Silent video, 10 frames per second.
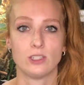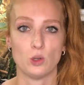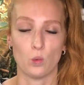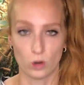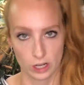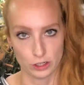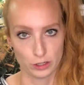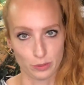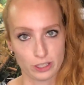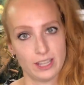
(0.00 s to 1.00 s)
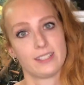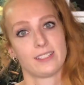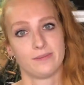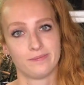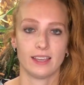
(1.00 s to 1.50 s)
to 100%.
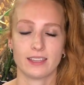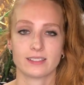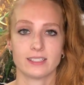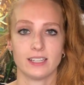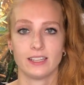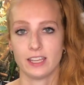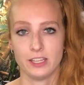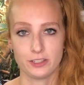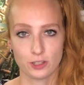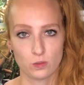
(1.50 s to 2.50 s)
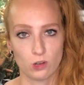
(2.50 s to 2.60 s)
And in case you're